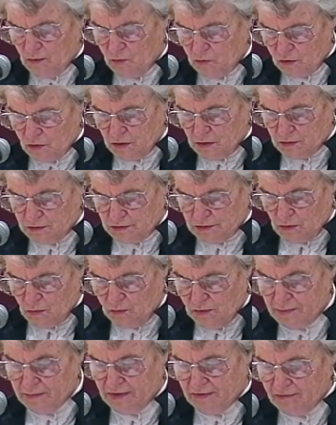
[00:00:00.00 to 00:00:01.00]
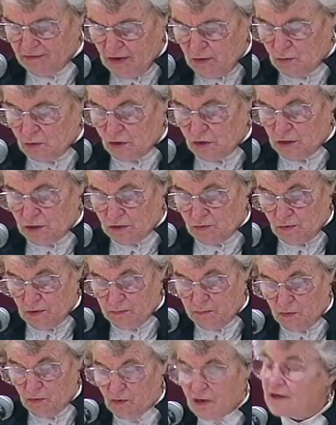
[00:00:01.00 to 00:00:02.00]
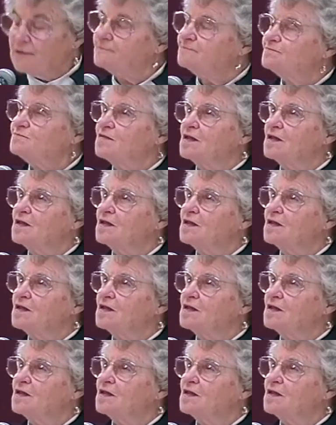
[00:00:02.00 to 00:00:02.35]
World report.